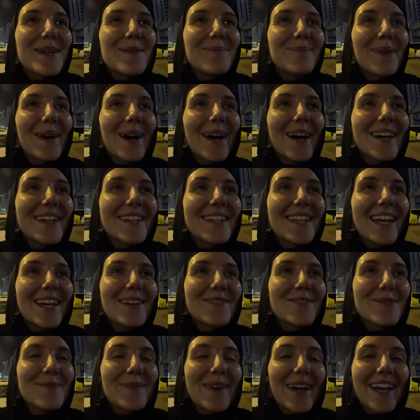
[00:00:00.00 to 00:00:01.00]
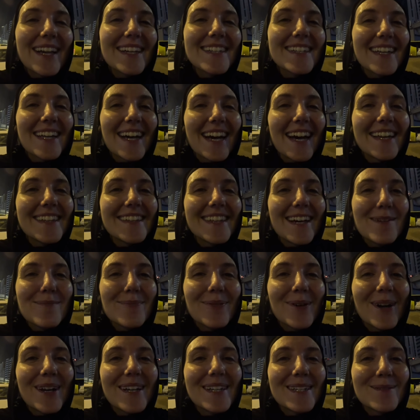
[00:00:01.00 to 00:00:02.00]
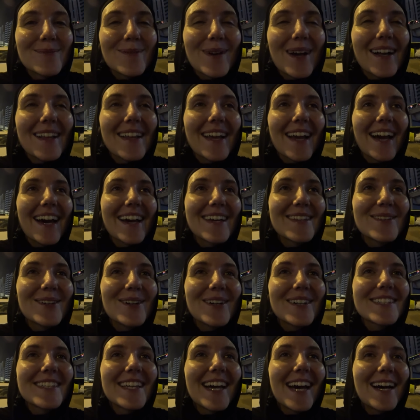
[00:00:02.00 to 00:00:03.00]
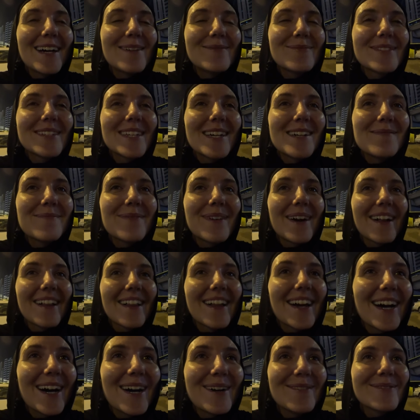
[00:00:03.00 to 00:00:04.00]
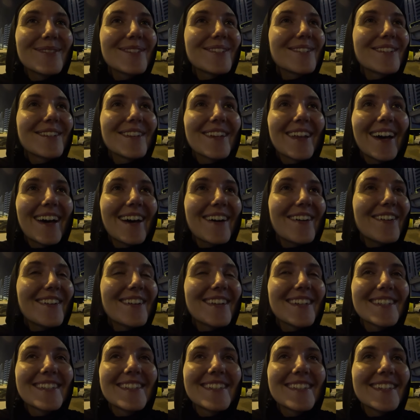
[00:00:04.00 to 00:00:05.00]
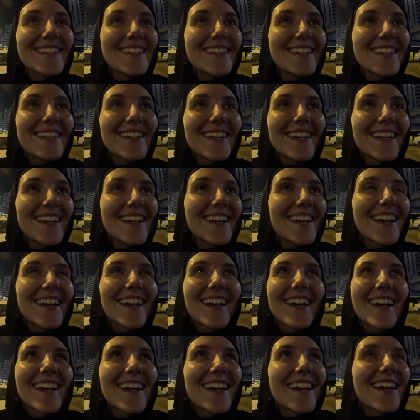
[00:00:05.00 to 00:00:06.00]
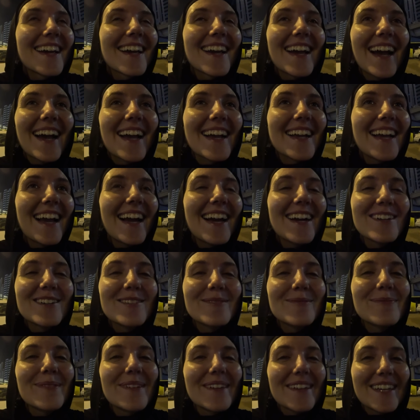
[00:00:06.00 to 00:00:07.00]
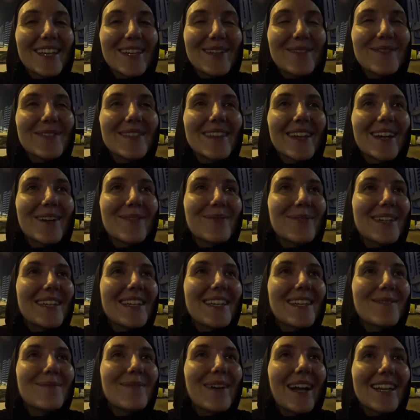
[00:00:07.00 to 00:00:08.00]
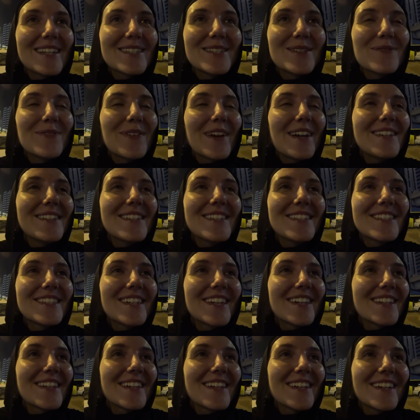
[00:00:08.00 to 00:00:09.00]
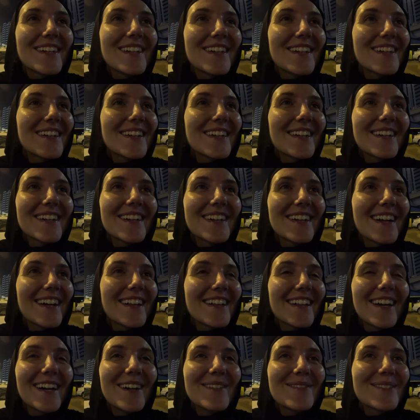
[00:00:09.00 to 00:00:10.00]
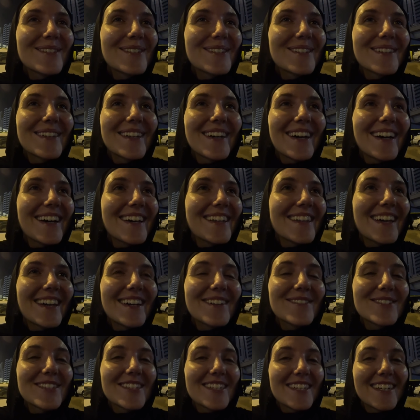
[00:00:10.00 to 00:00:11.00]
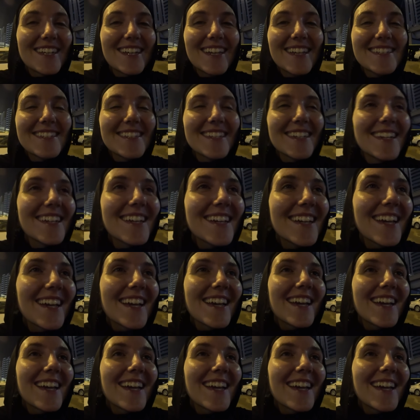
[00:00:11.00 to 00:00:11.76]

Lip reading: But never mind, at that point as well, I had lost Hamza. But alhamdulillah, honestly, I cannot believe that we managed to find each other. Alhamdulillah, that was crazy.